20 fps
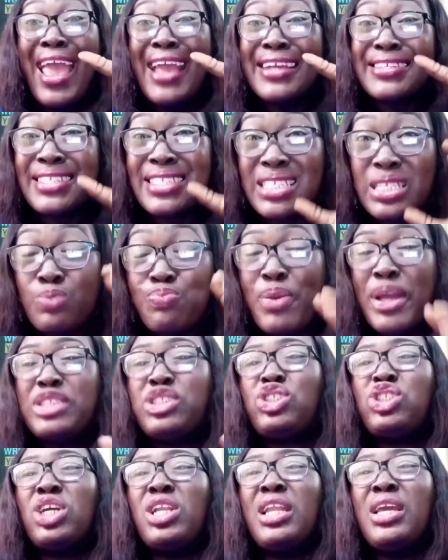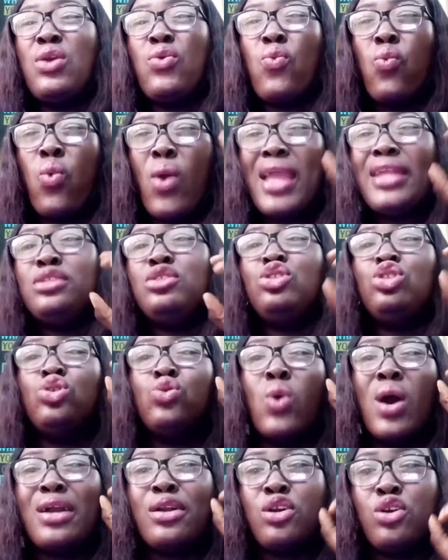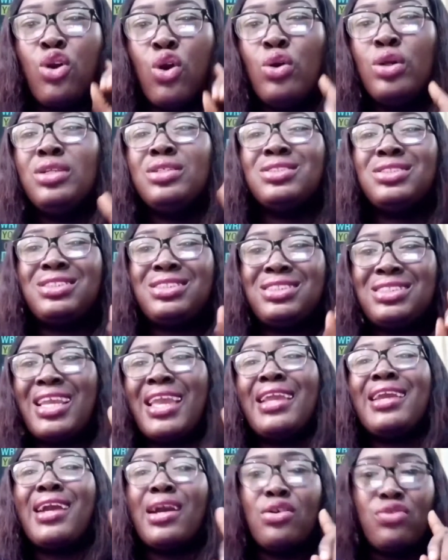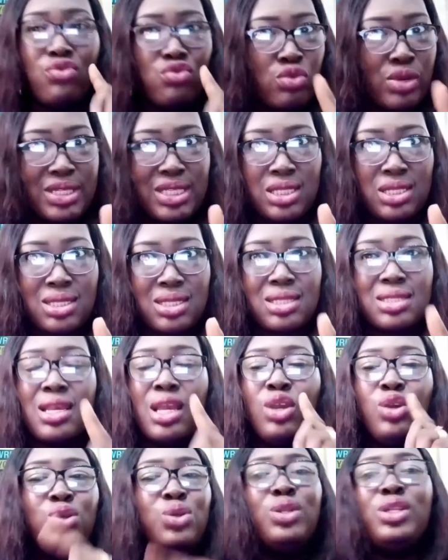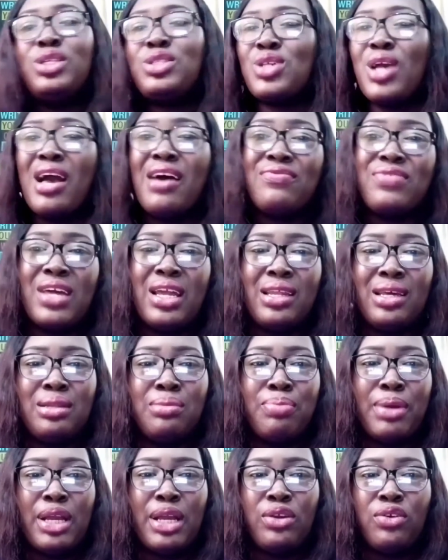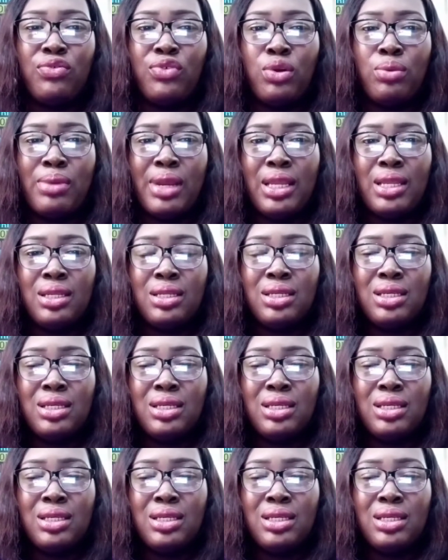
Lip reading: especially when you are going to take risks. You need to have that at the back of your mind.